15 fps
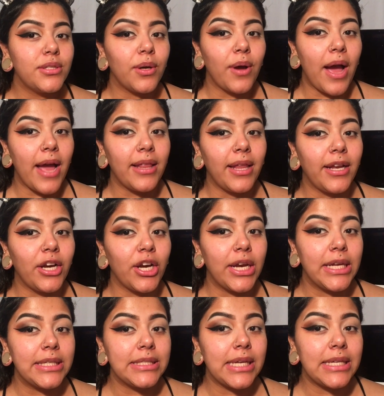So eyeliner
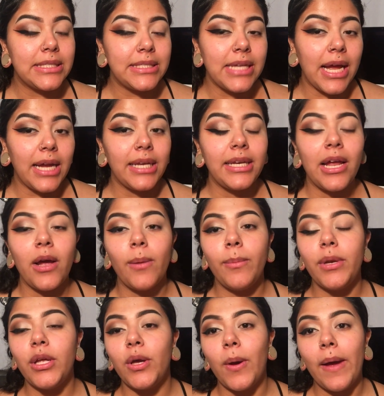is done. Now I'm
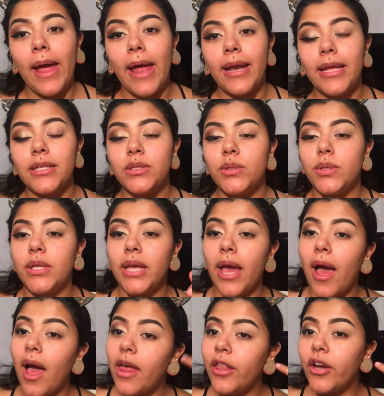gonna go ahead and do the
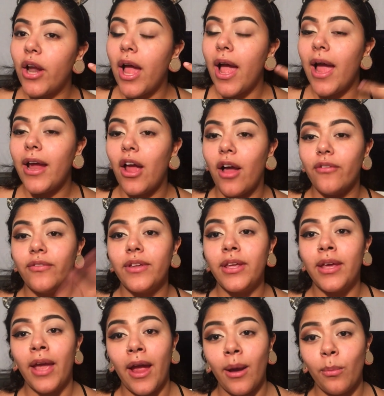other eye off
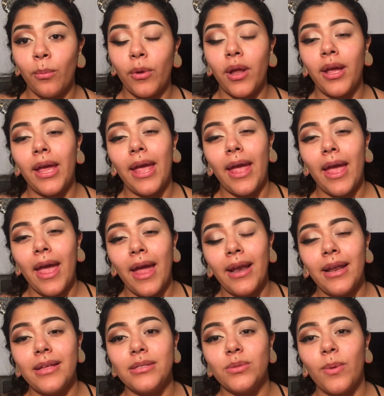camera,
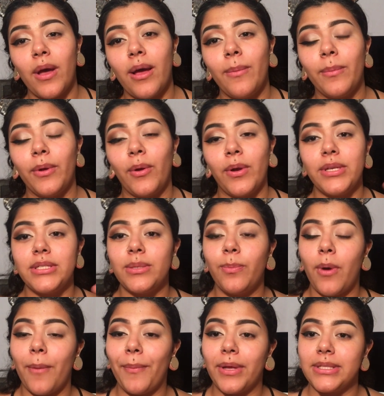and as well I'm going to
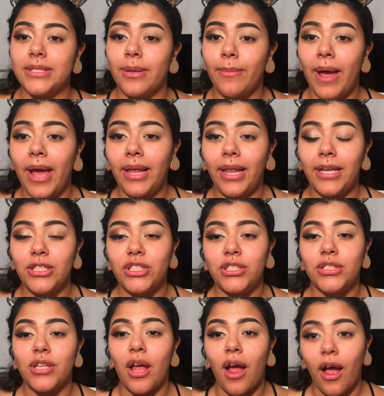pop on some
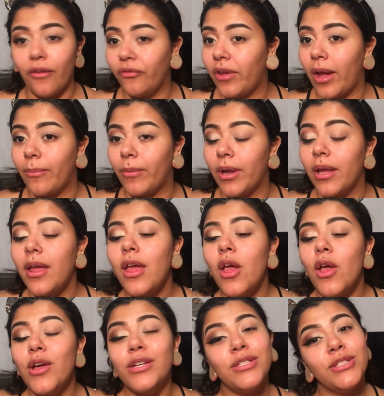eyelashes off camera.
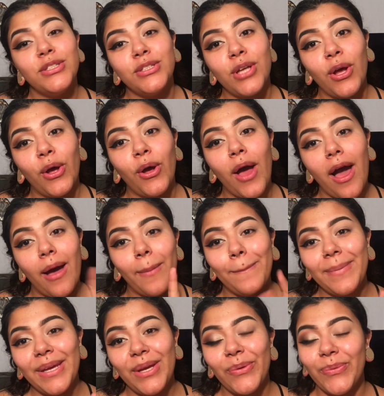So I'll
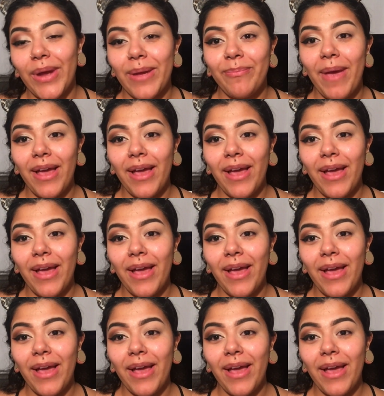be right